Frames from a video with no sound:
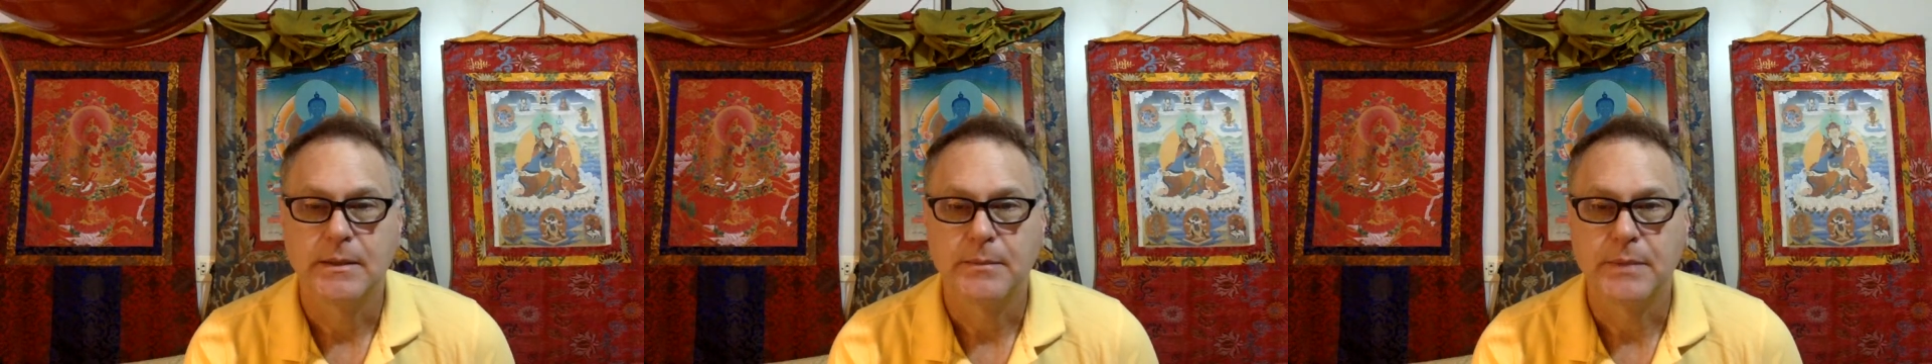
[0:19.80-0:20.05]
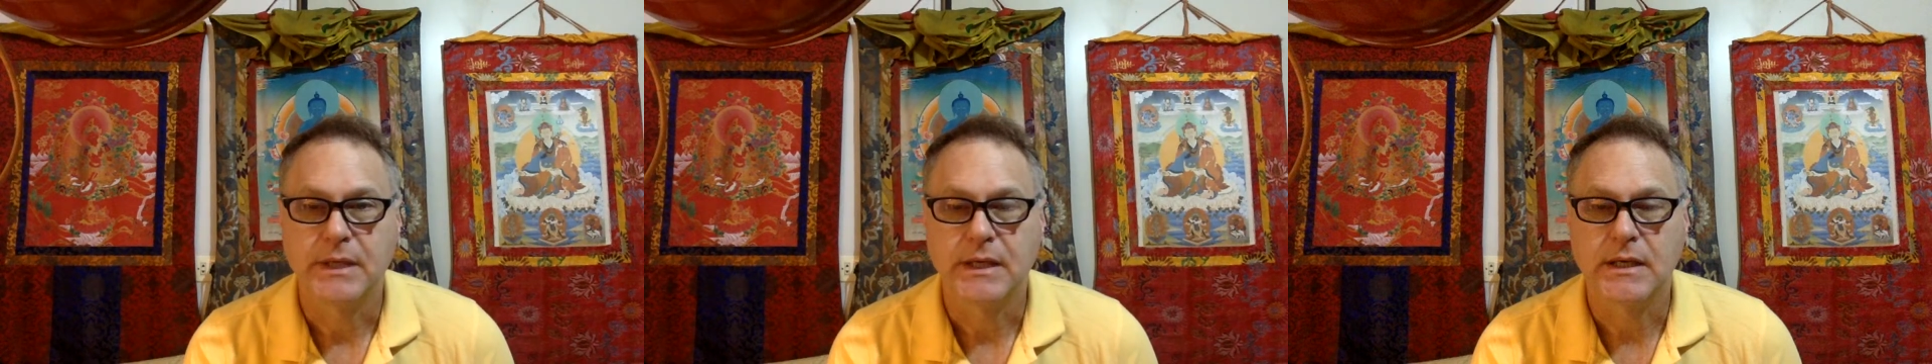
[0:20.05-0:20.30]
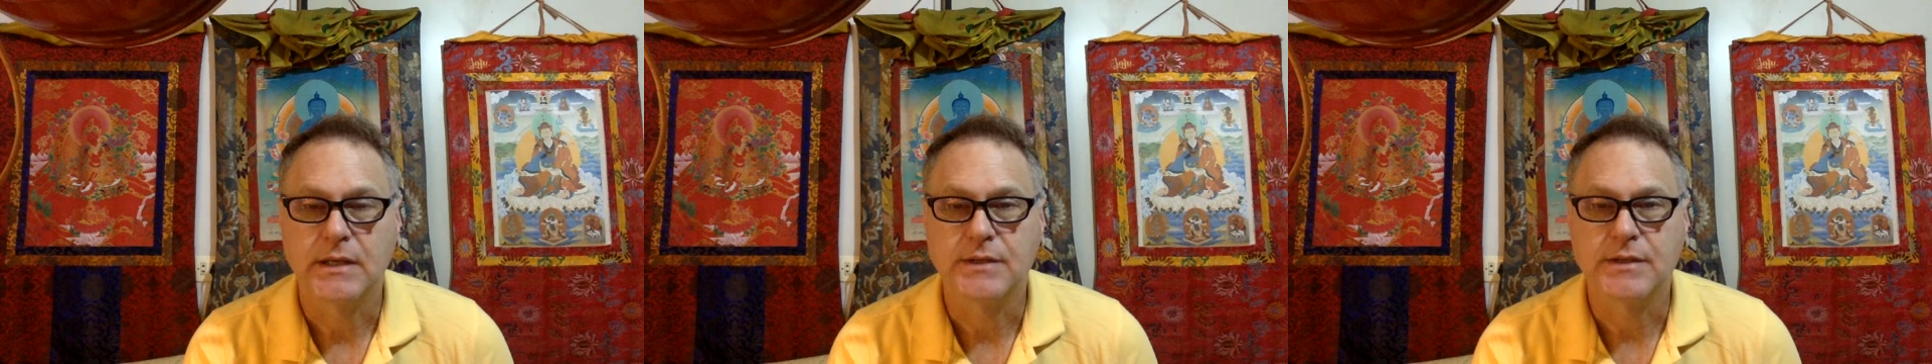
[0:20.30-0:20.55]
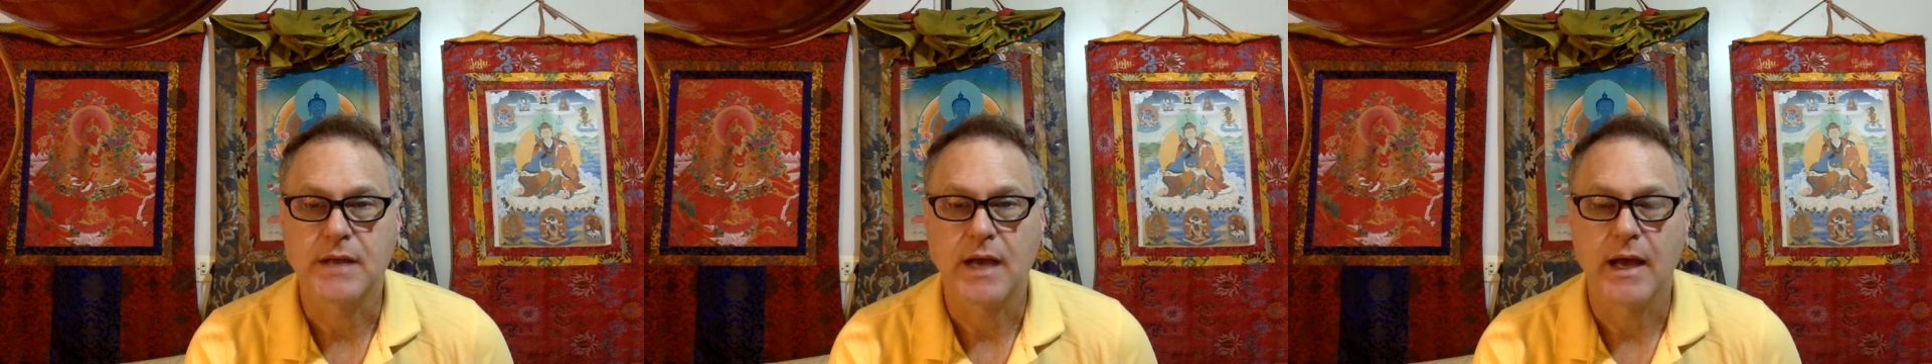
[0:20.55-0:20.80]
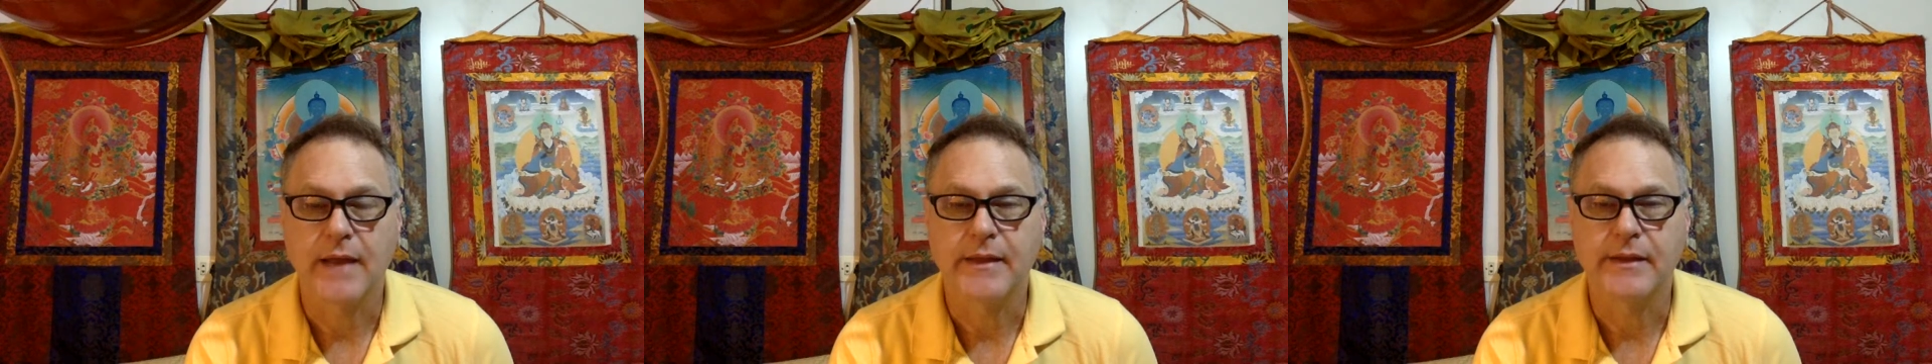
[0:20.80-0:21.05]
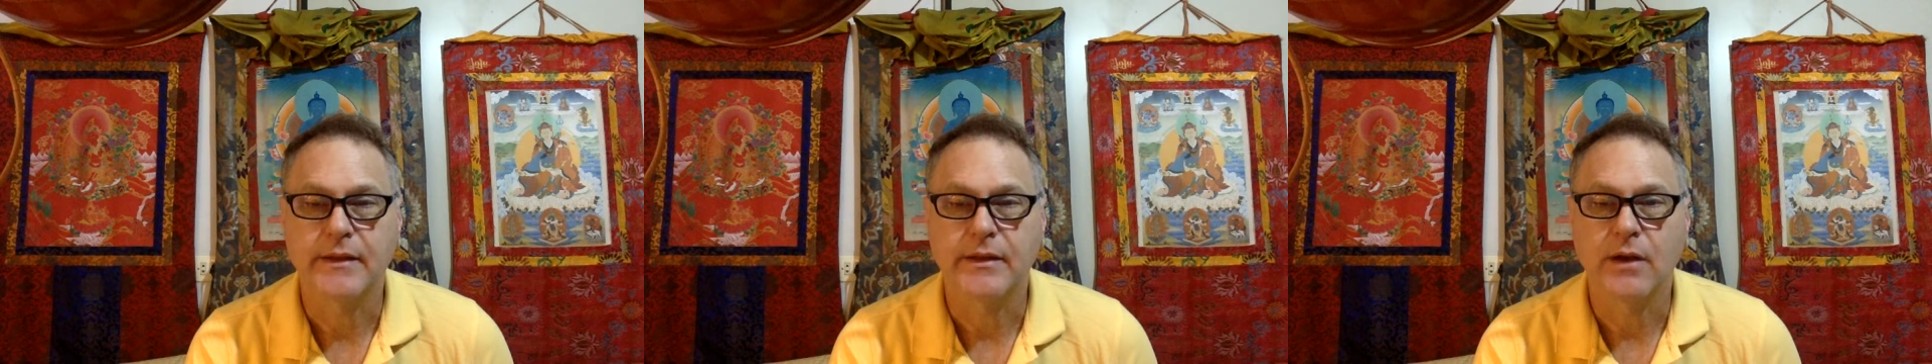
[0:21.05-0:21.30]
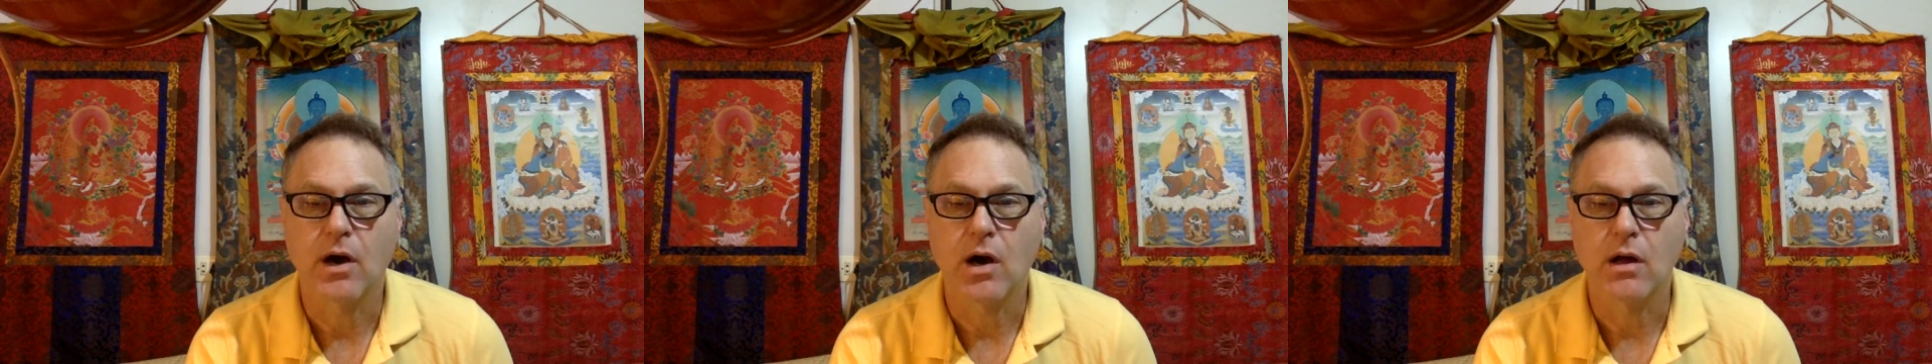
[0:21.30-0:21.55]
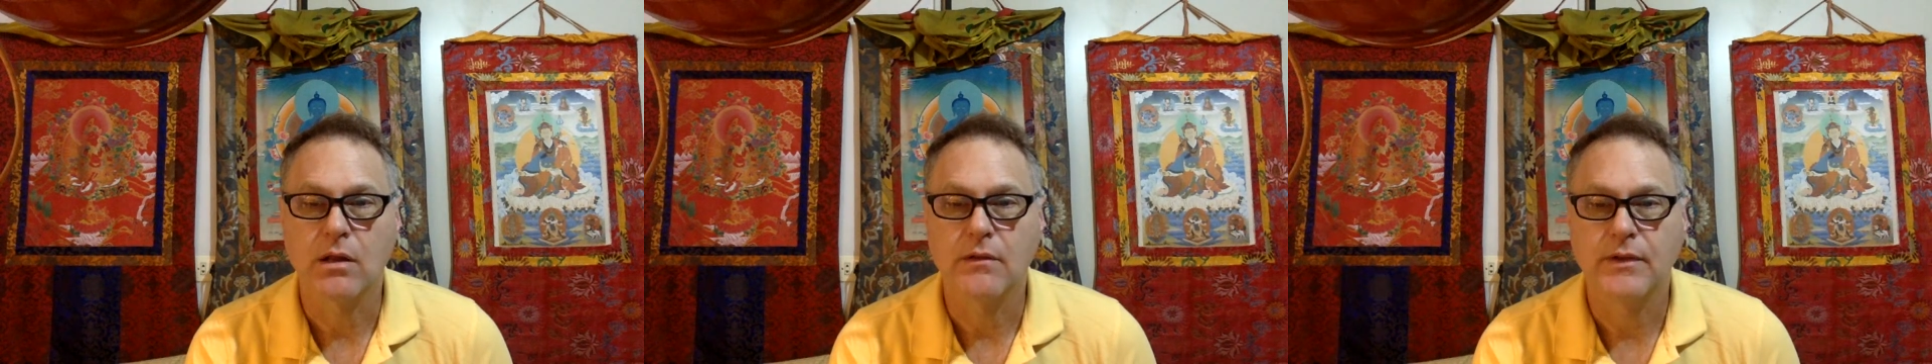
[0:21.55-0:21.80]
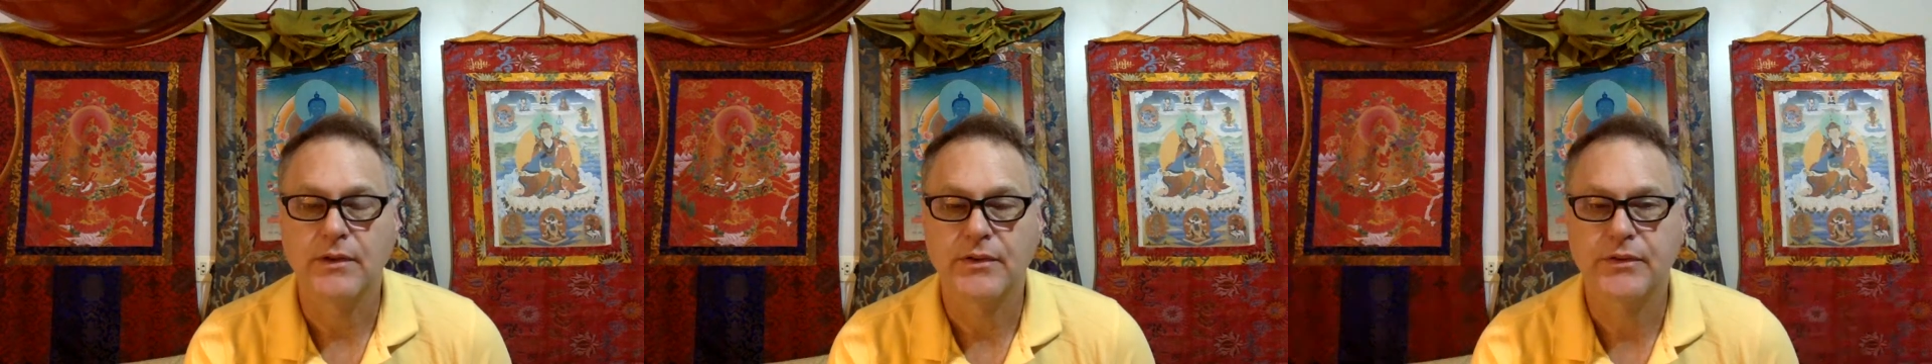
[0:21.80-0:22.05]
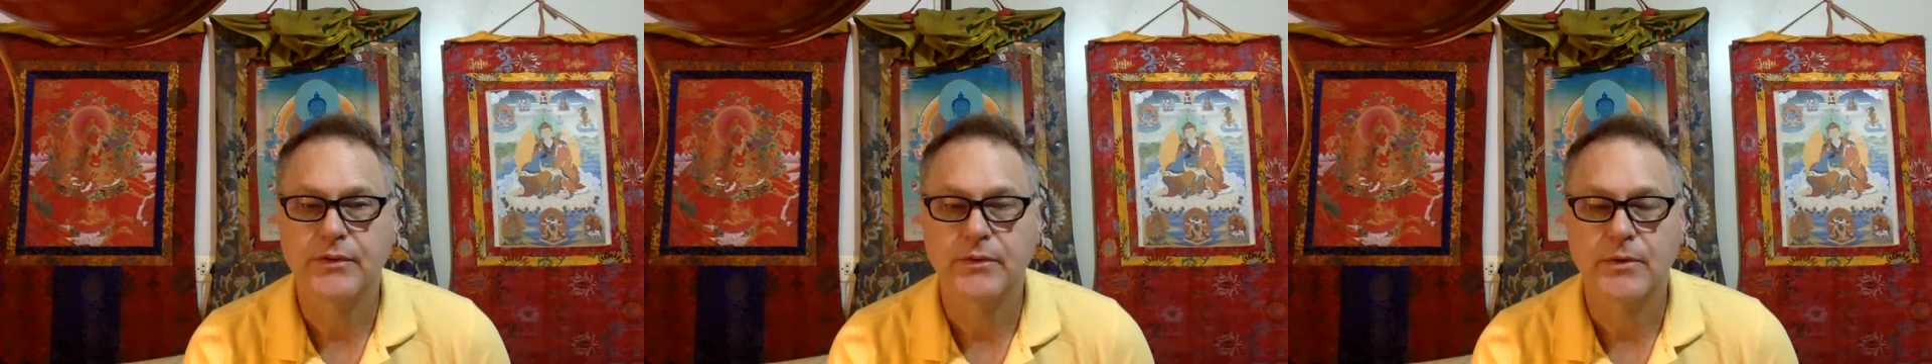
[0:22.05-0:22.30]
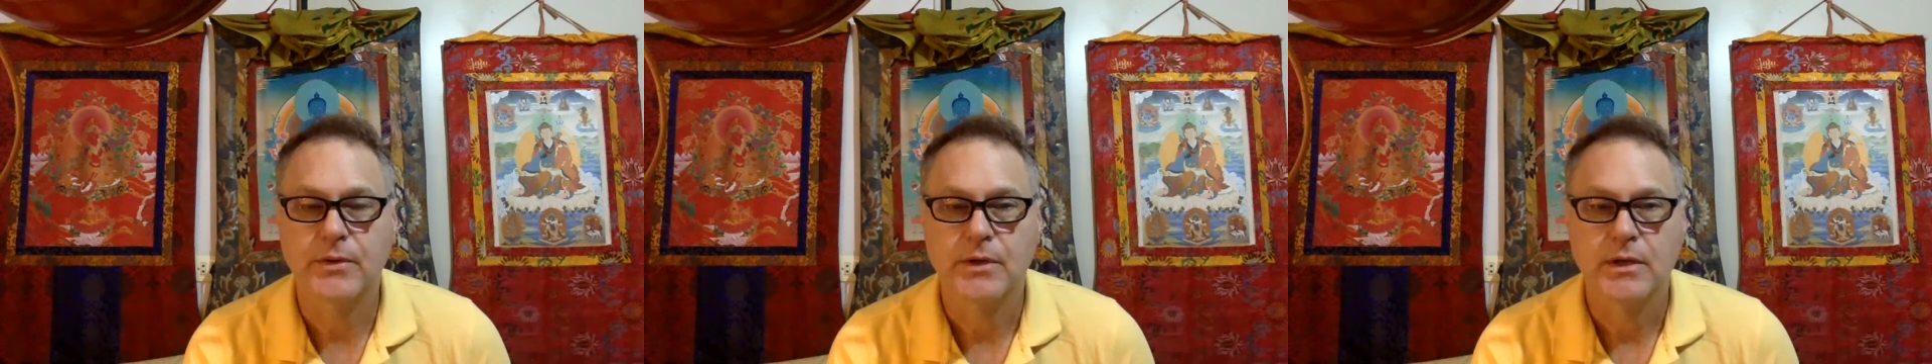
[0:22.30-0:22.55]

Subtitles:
because I think that all of us